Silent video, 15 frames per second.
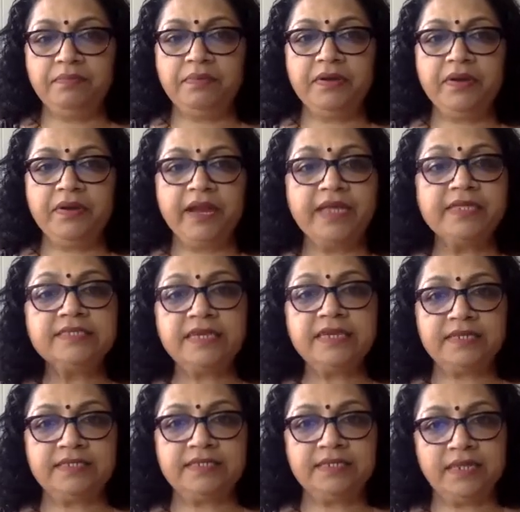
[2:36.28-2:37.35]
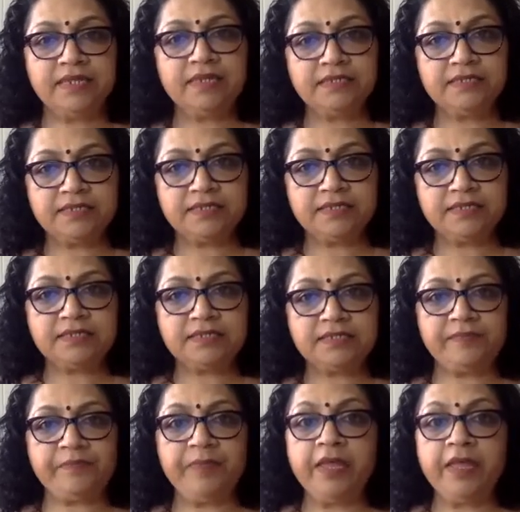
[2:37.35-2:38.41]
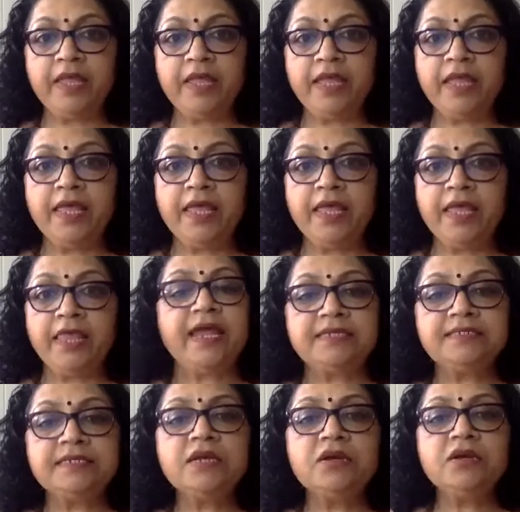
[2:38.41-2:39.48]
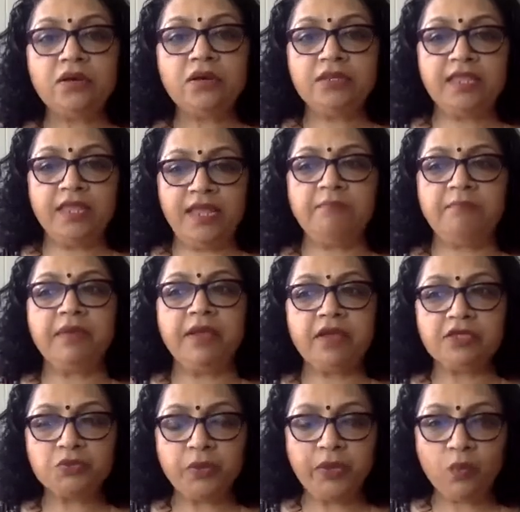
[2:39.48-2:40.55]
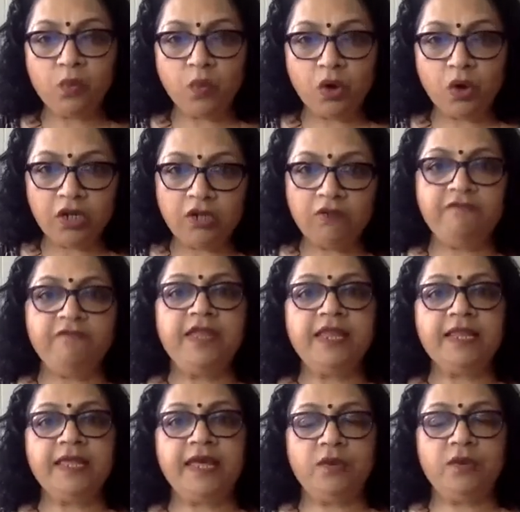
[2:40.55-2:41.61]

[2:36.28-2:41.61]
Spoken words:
craziness in the system, that is a good thing, because we want to feel that.